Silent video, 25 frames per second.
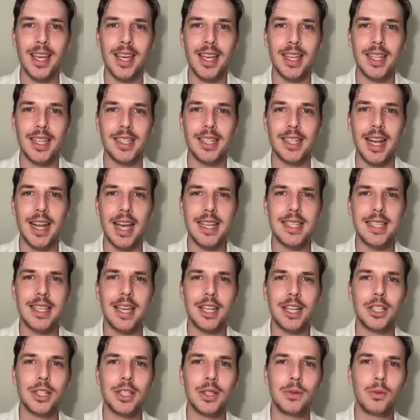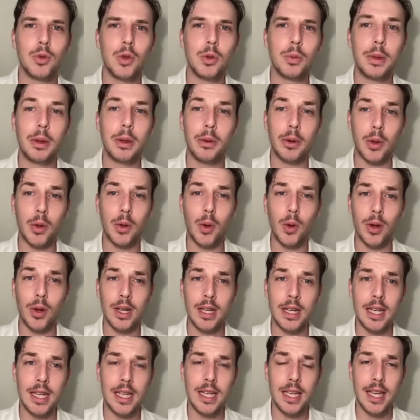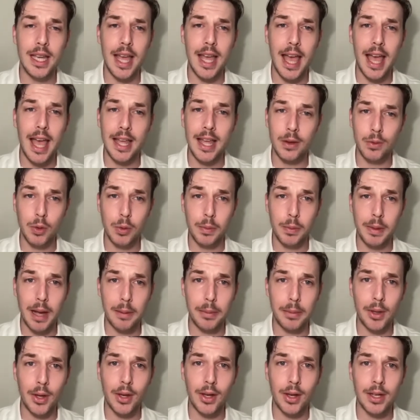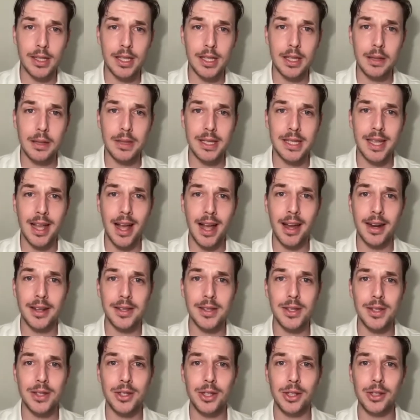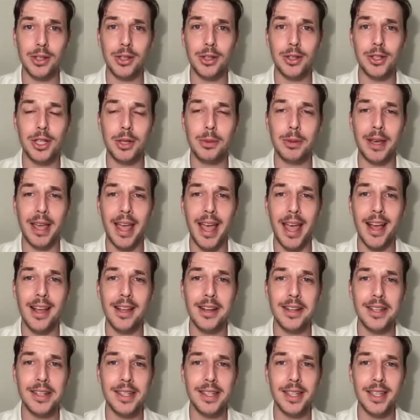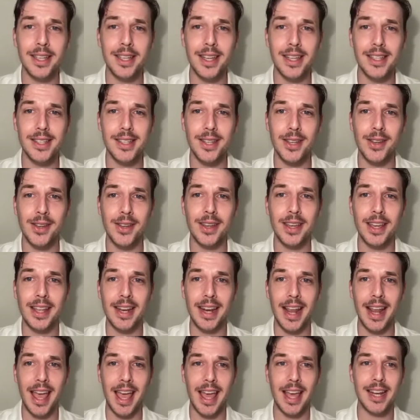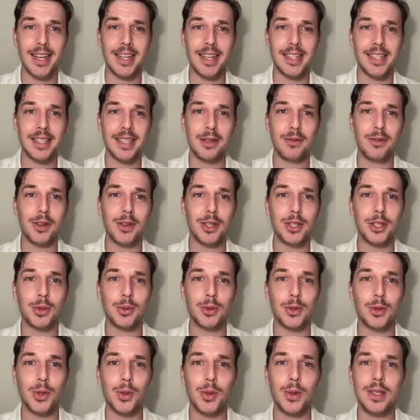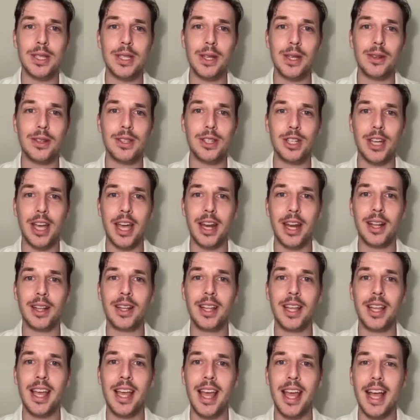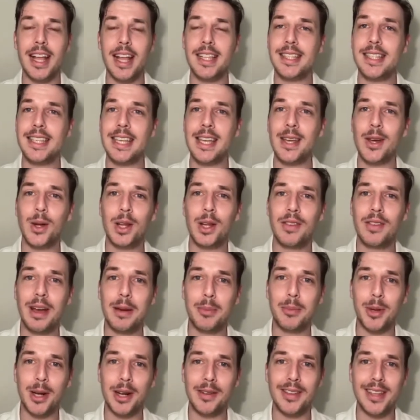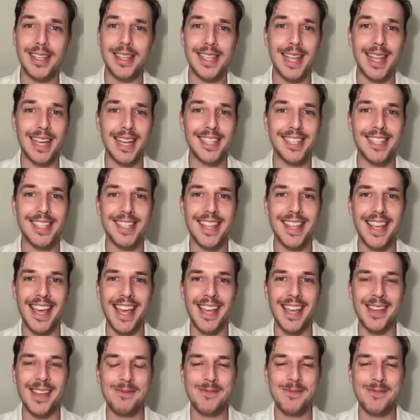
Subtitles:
Today's session will be recorded and will be uploaded to the MISC Art Institute YouTube account, so you can head to the virtual talk series channel and see all of our previous lectures there.